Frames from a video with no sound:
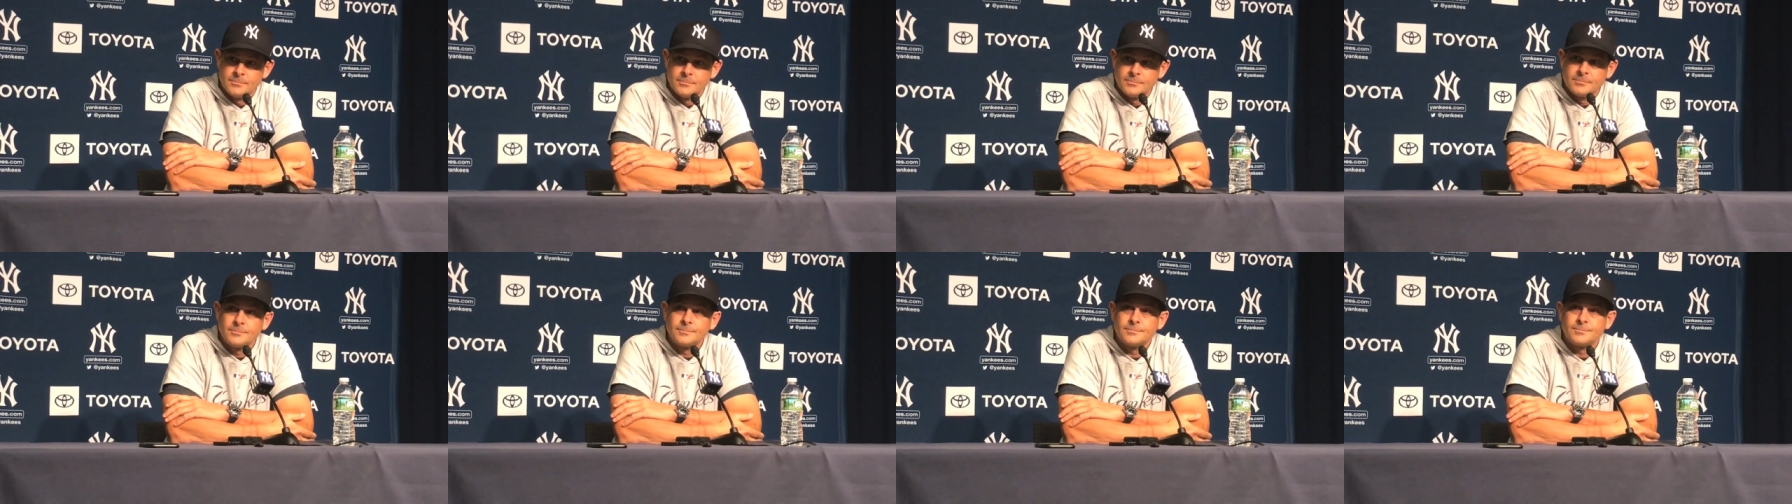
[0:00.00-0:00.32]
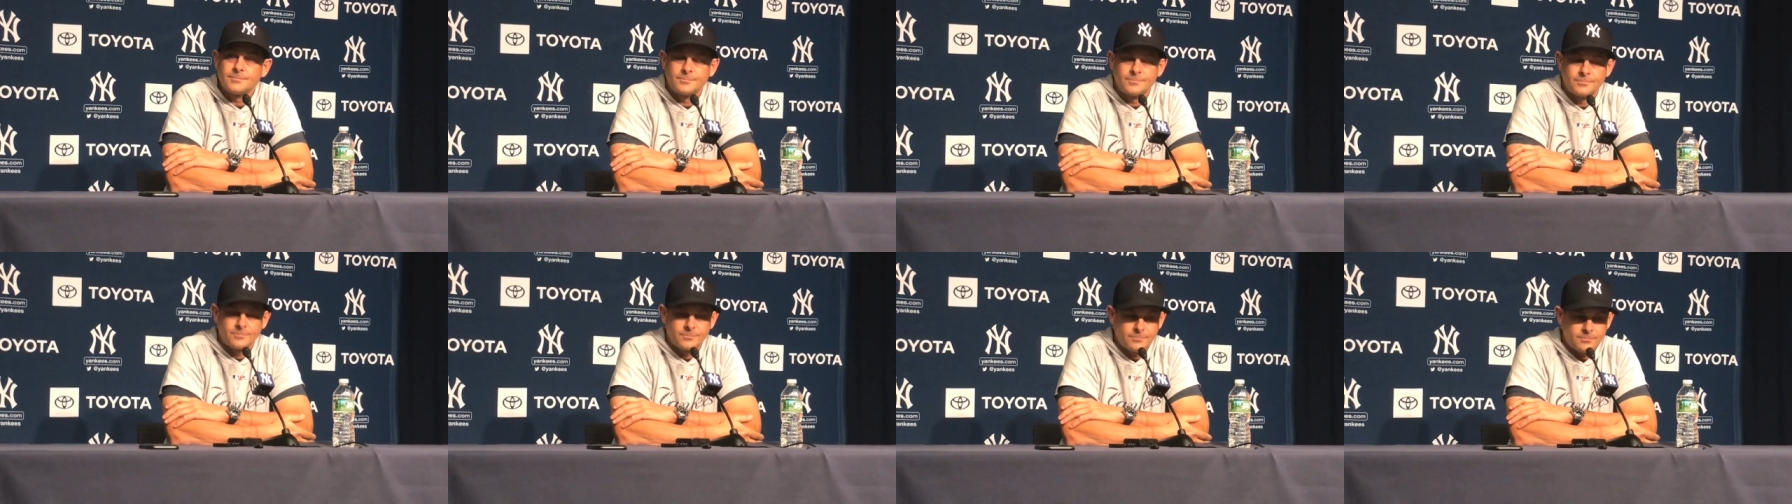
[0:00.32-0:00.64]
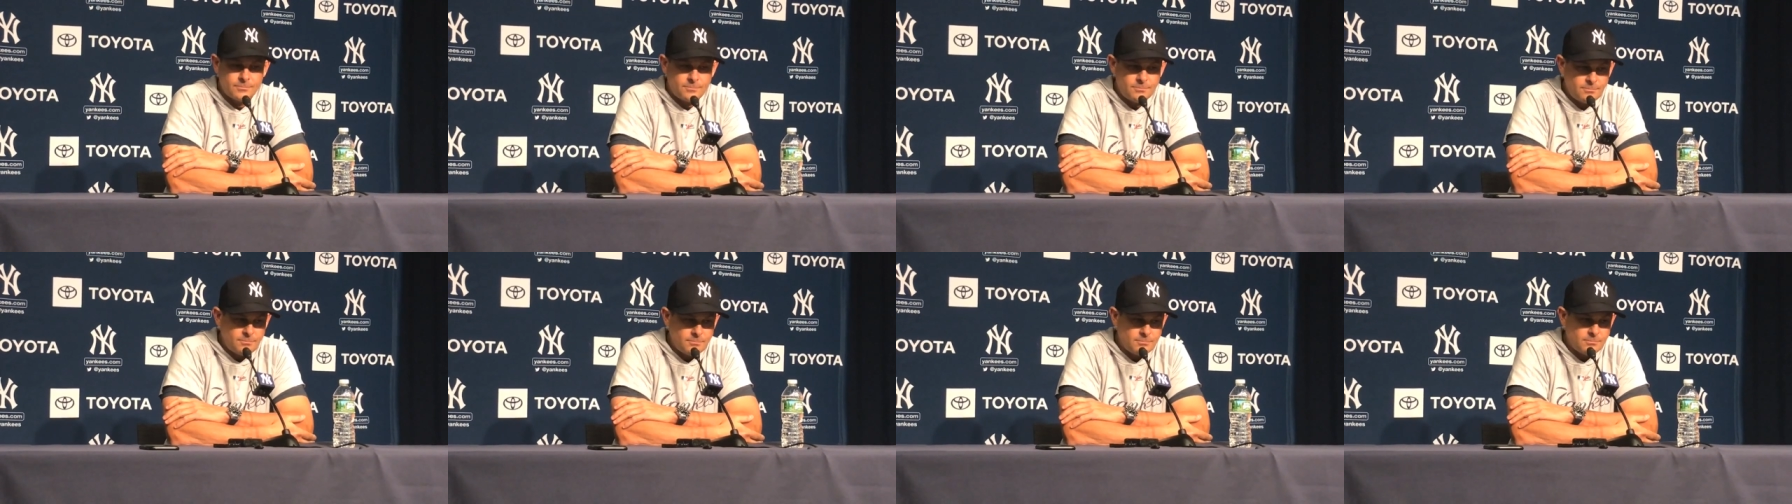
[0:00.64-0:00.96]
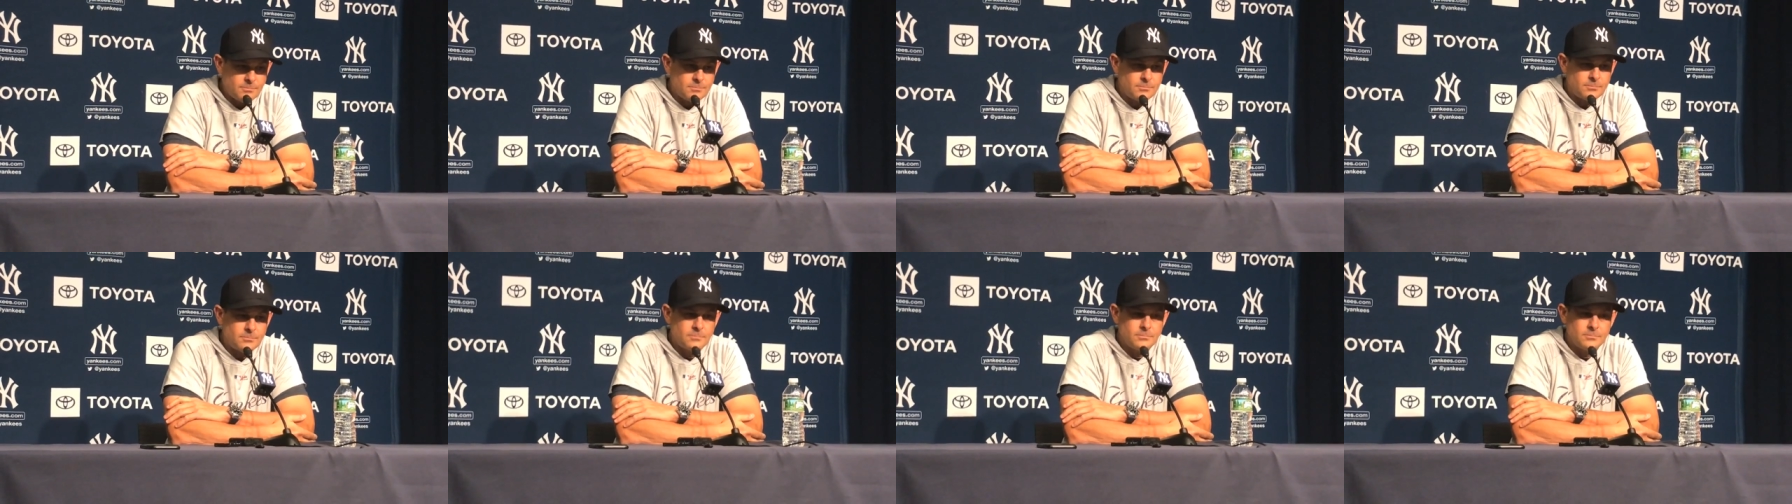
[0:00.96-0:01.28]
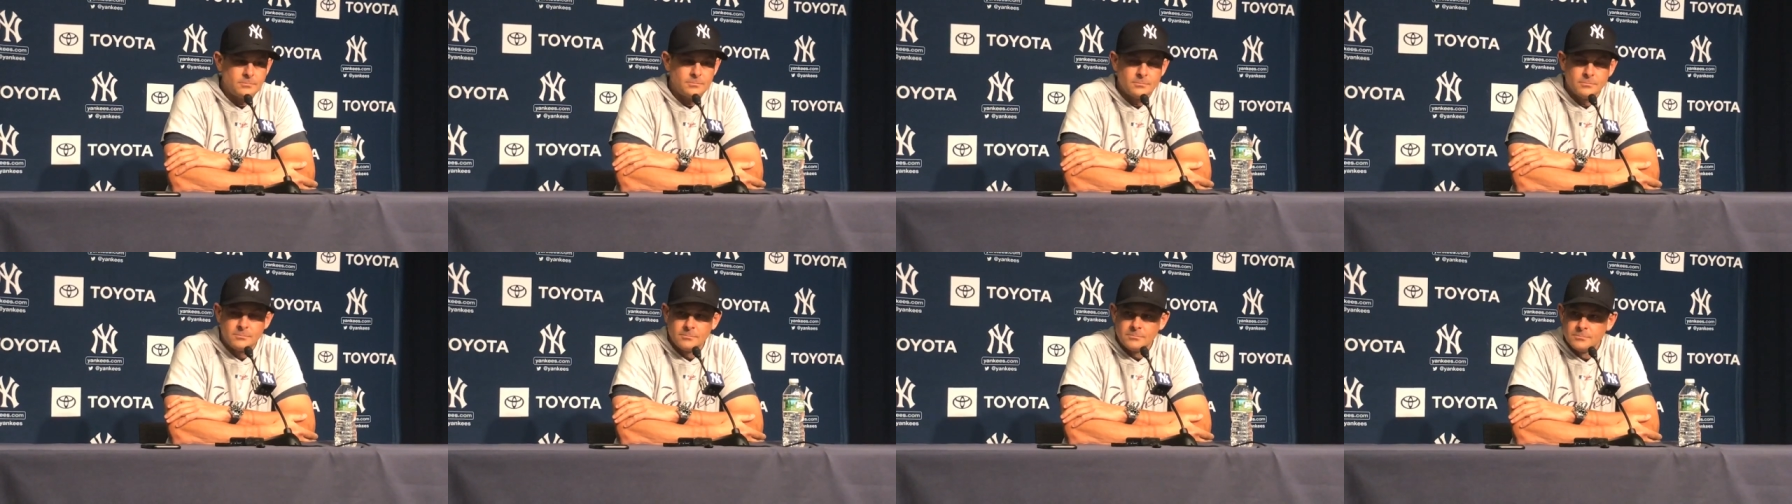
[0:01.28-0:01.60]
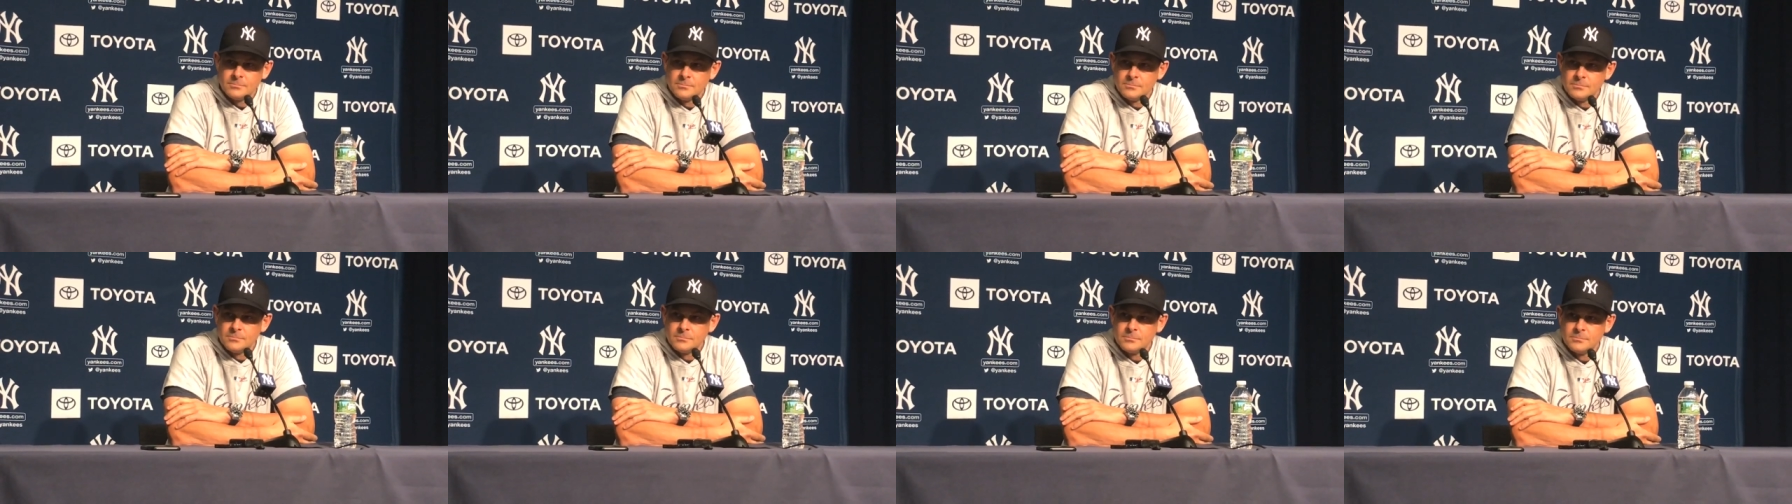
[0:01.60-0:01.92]
he pitched yesterday, did you
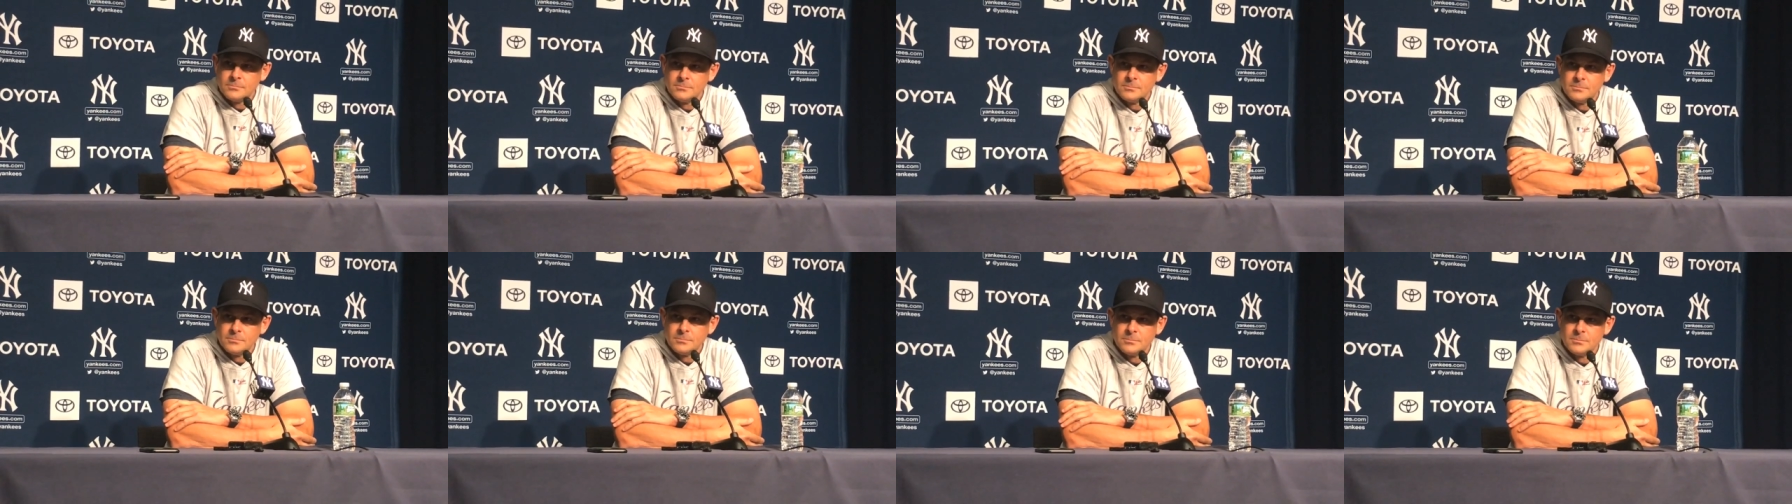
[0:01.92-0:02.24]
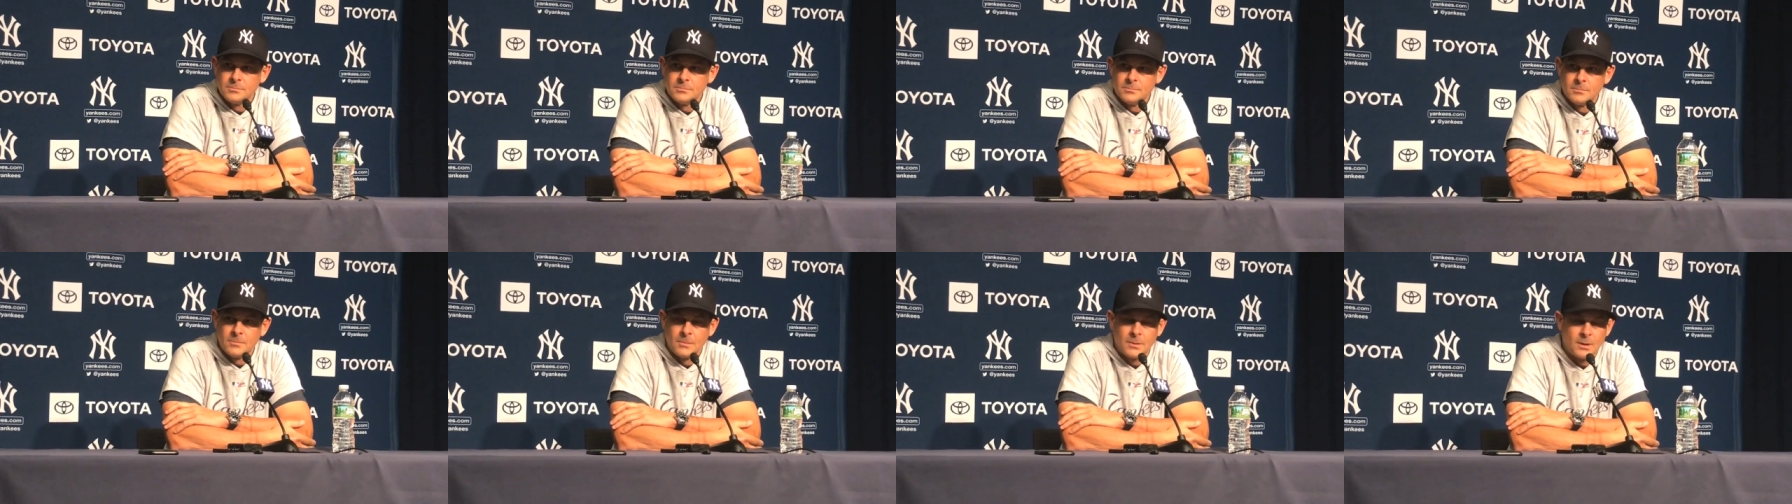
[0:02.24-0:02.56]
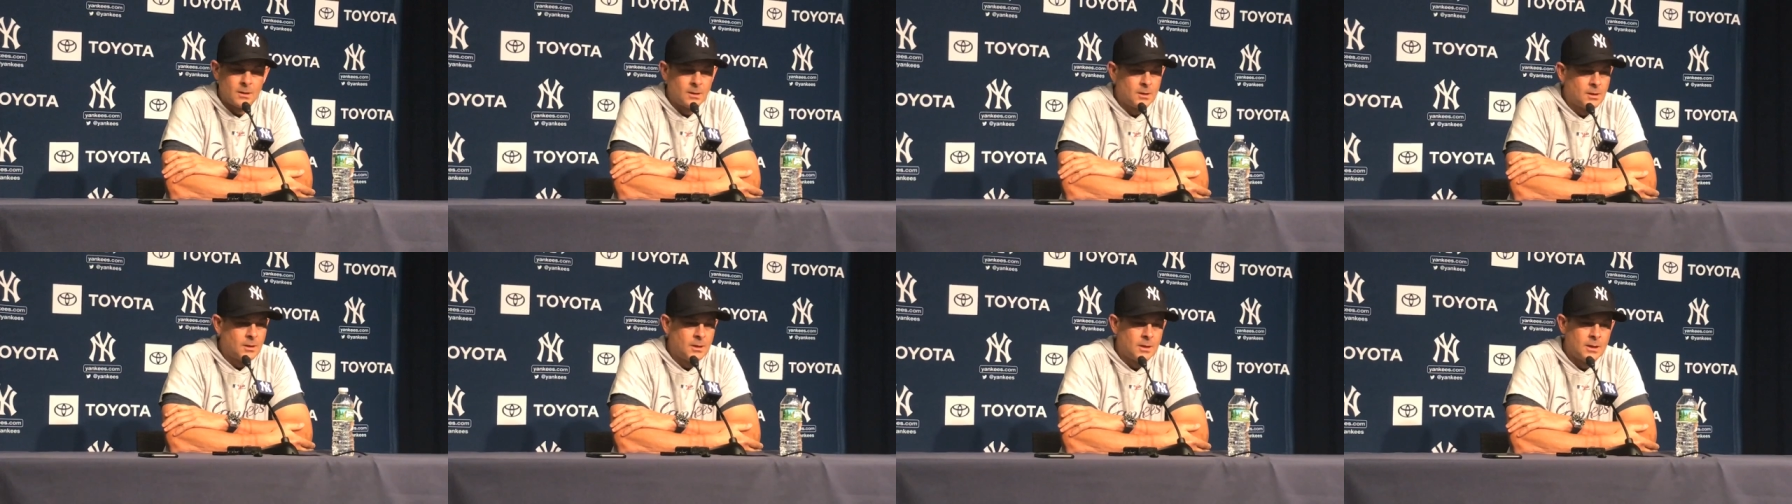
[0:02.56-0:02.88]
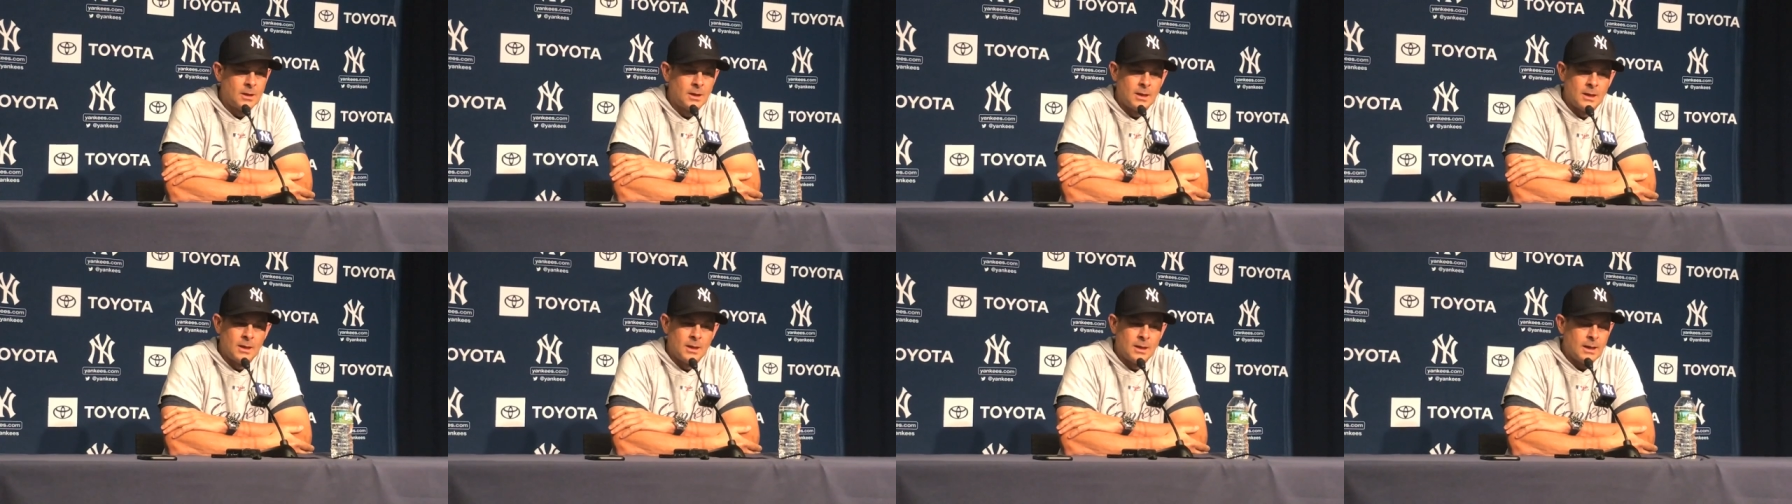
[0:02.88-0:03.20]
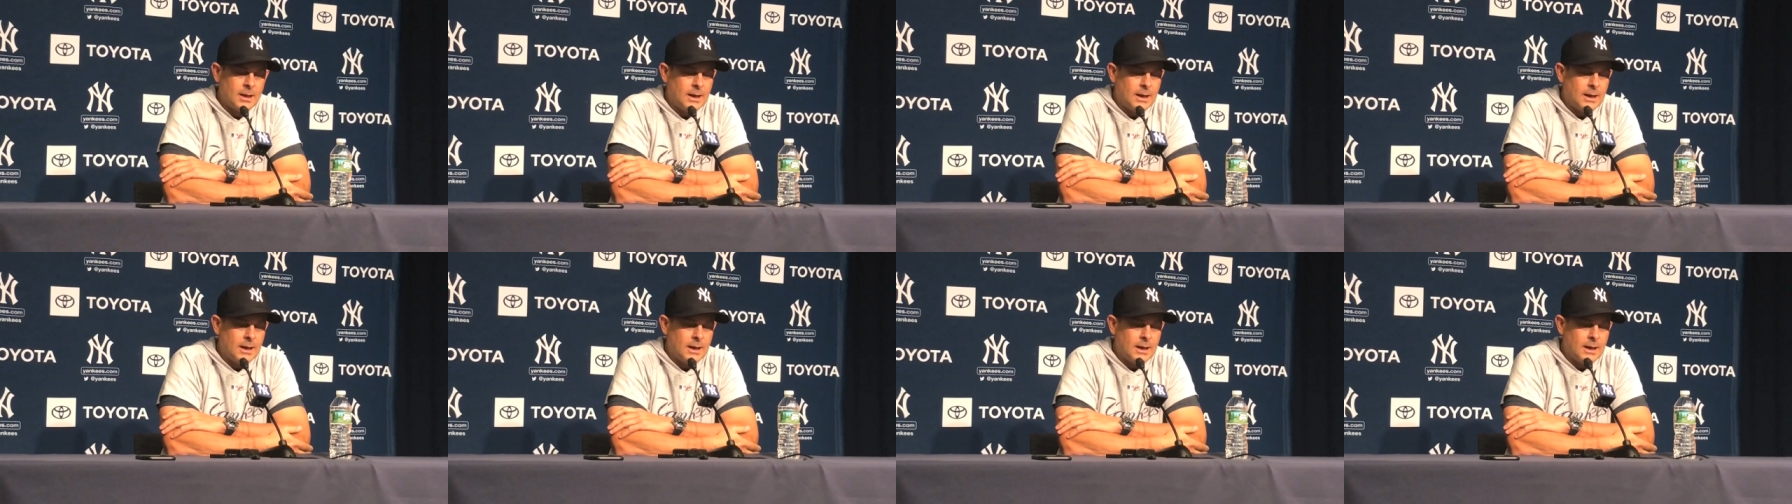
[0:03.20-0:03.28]
hear anything at all yesterday?